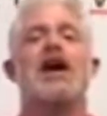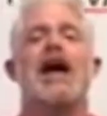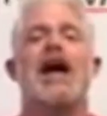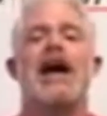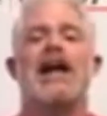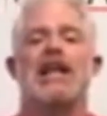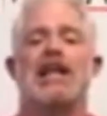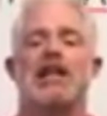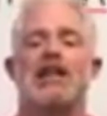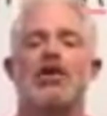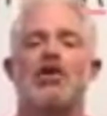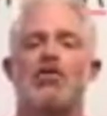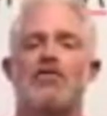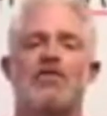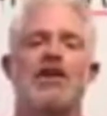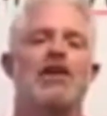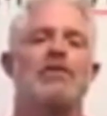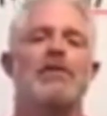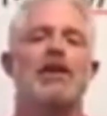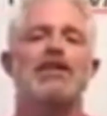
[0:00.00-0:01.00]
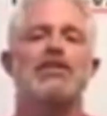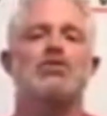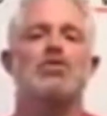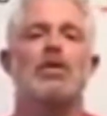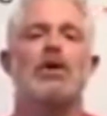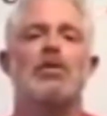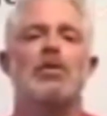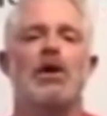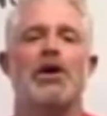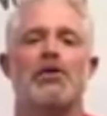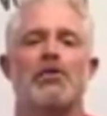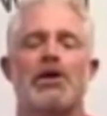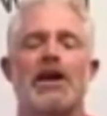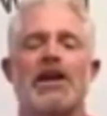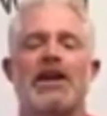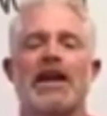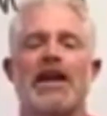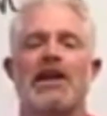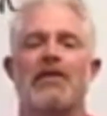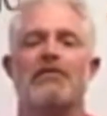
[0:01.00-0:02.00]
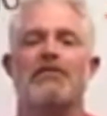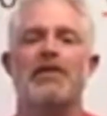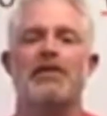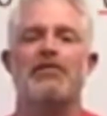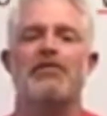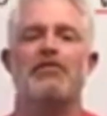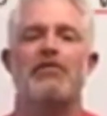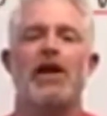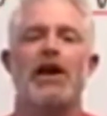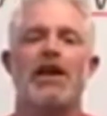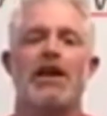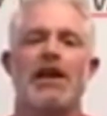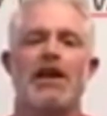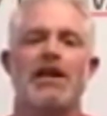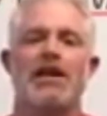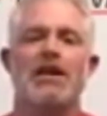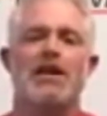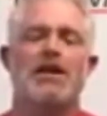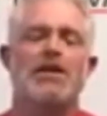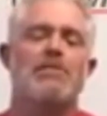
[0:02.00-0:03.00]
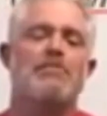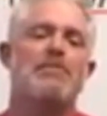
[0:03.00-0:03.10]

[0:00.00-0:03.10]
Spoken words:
At Low VA Rates, we wear red every Friday